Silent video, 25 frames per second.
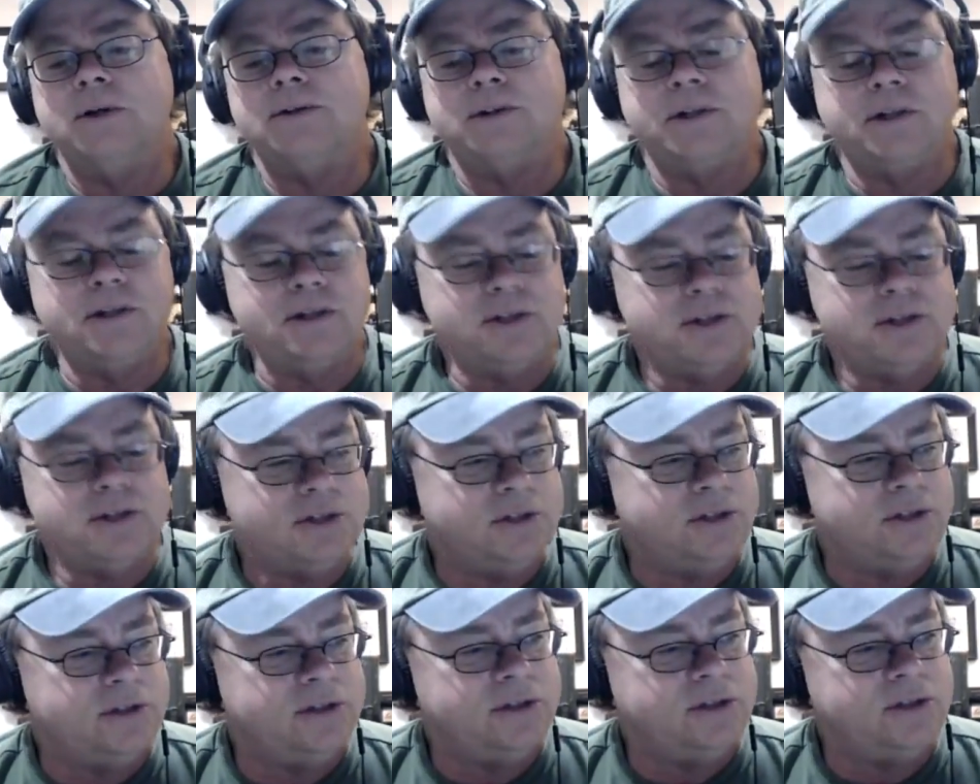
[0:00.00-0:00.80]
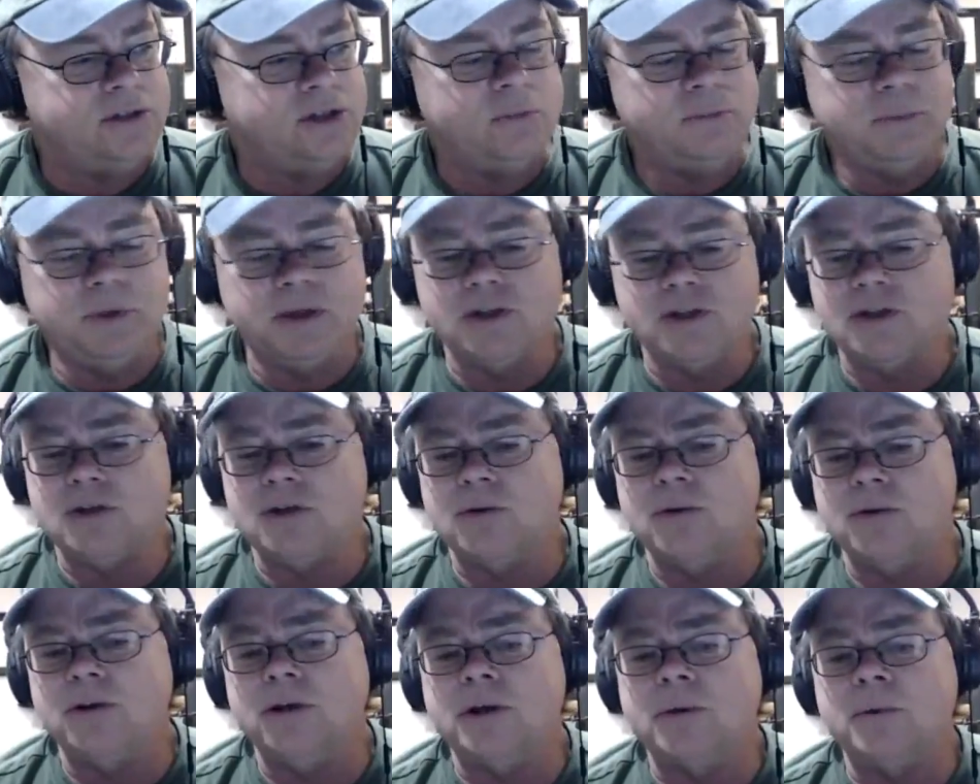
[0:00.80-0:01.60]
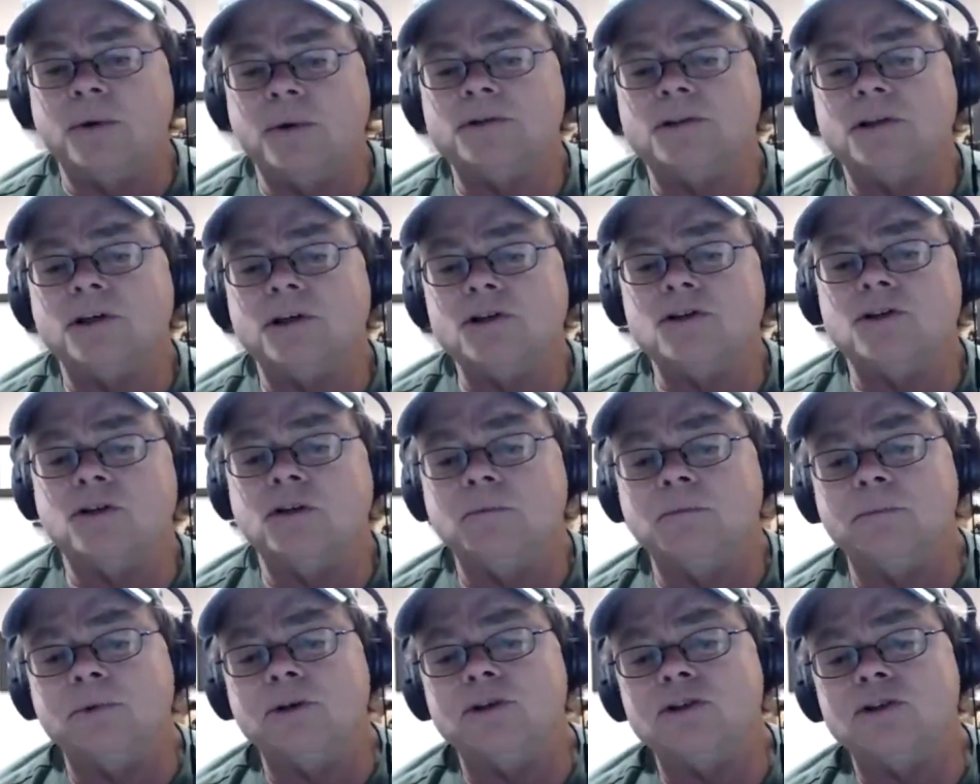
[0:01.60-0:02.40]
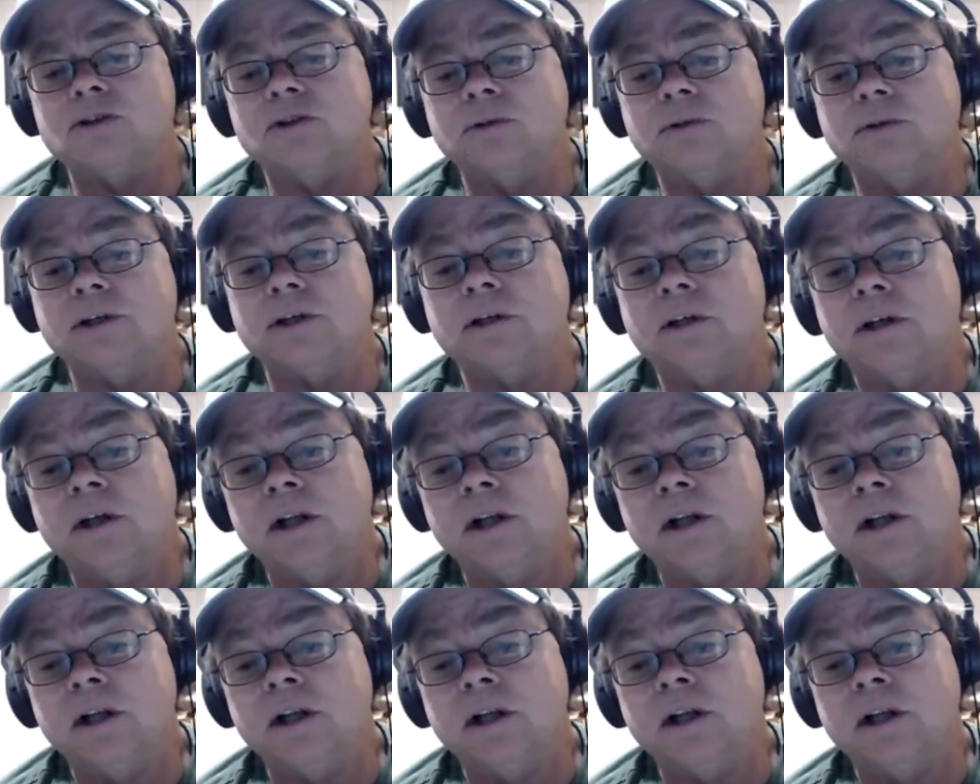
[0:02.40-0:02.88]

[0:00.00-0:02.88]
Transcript: they should be shooting and what they shouldn't be shooting.